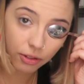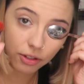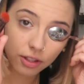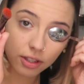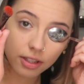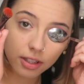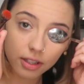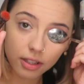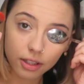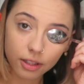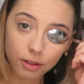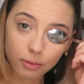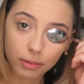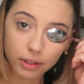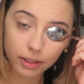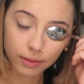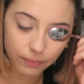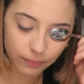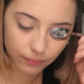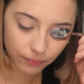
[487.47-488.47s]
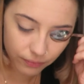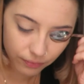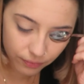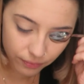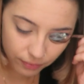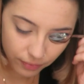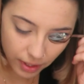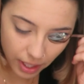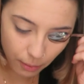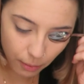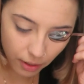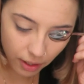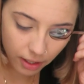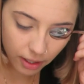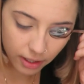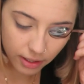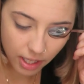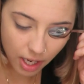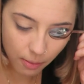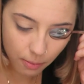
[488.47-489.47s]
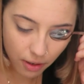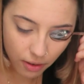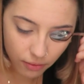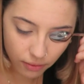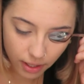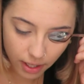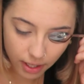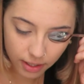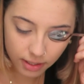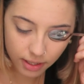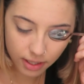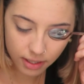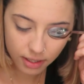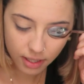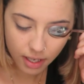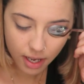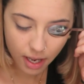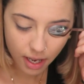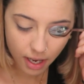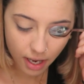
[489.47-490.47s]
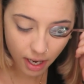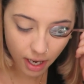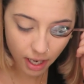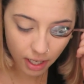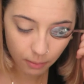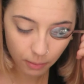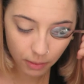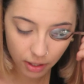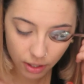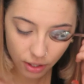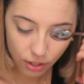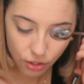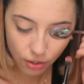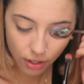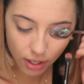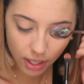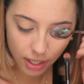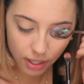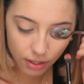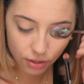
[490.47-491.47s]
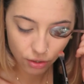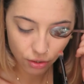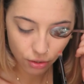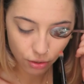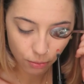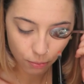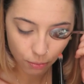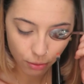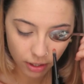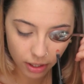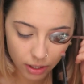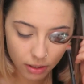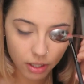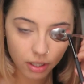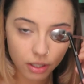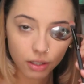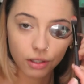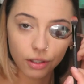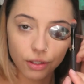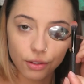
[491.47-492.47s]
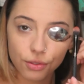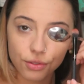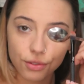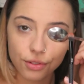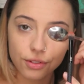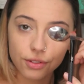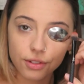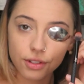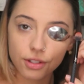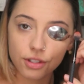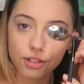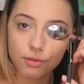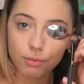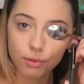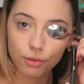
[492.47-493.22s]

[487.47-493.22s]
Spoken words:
But just a little bit. And we're gonna tap off the excess. And I'm gonna try to put it closer to the